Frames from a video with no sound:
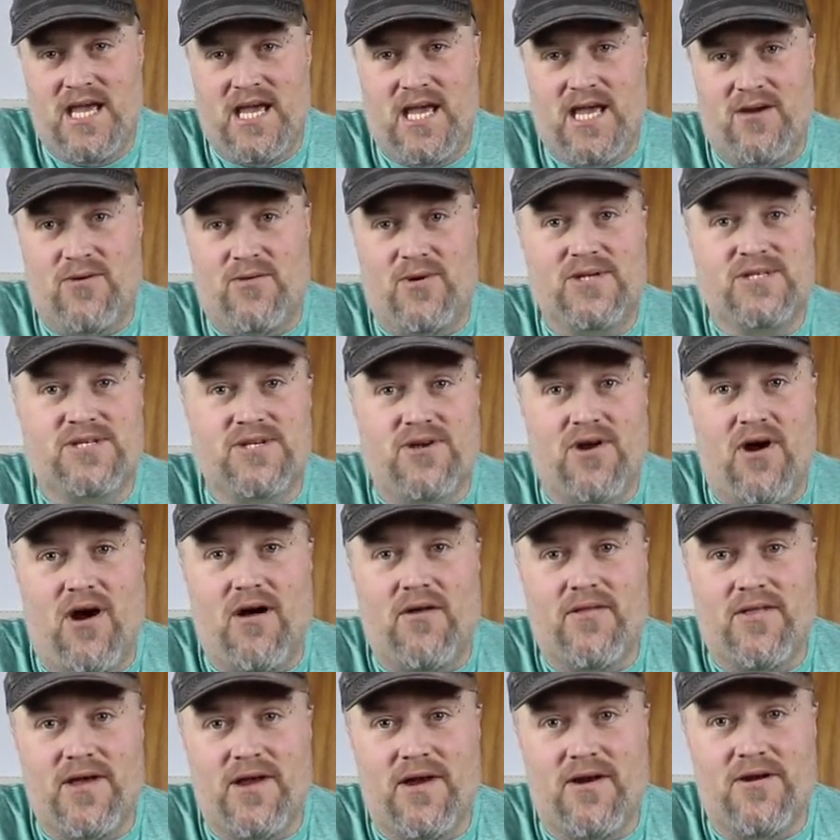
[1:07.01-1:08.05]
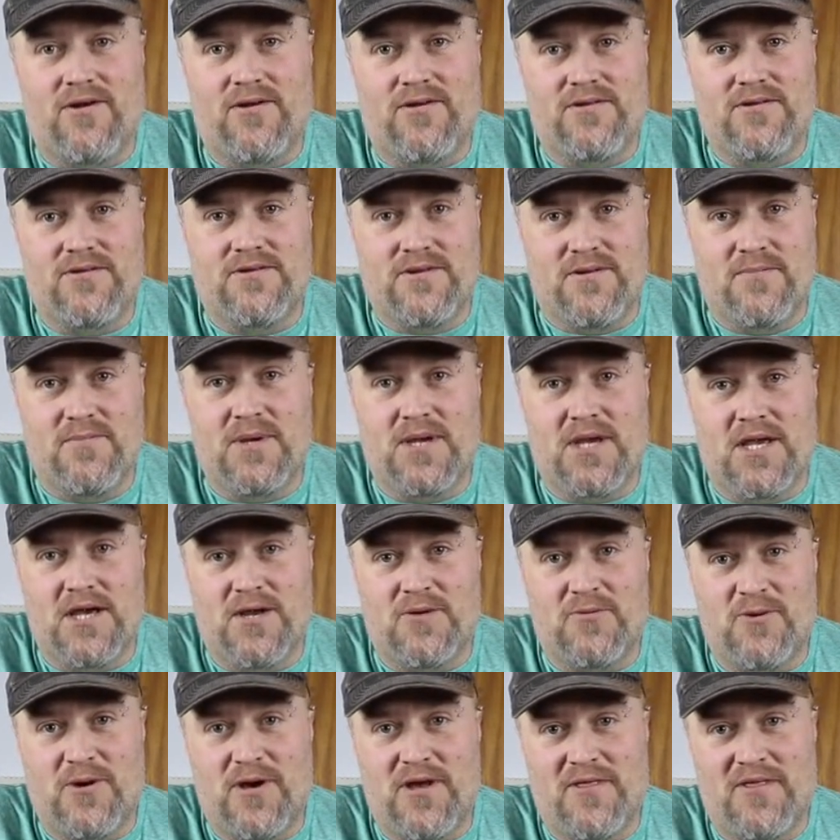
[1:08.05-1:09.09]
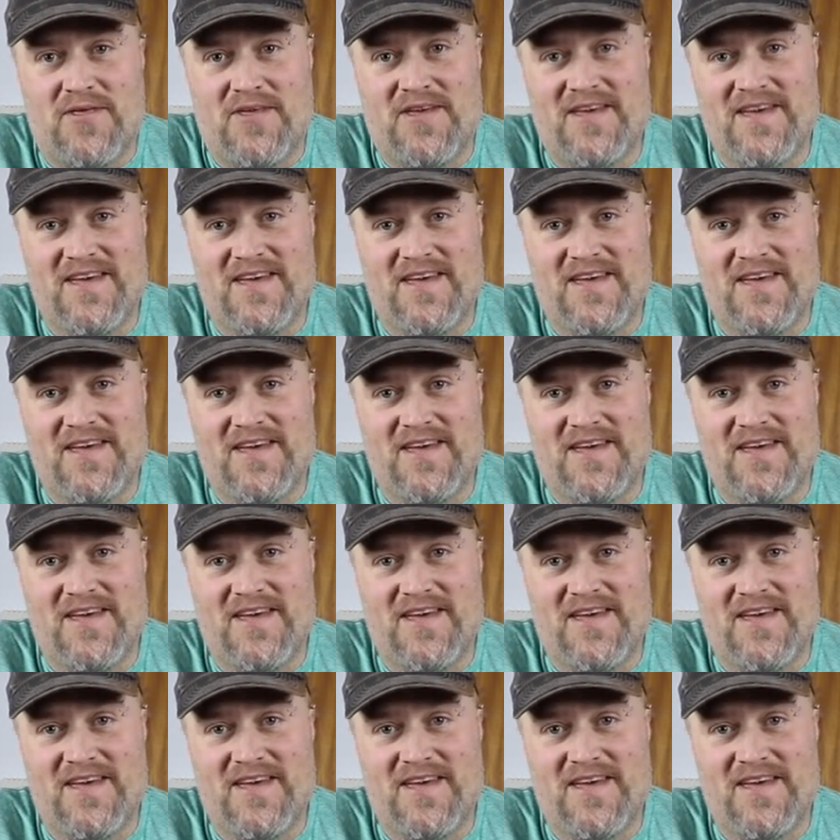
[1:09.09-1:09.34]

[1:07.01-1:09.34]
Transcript: it wasn't all there to begin with.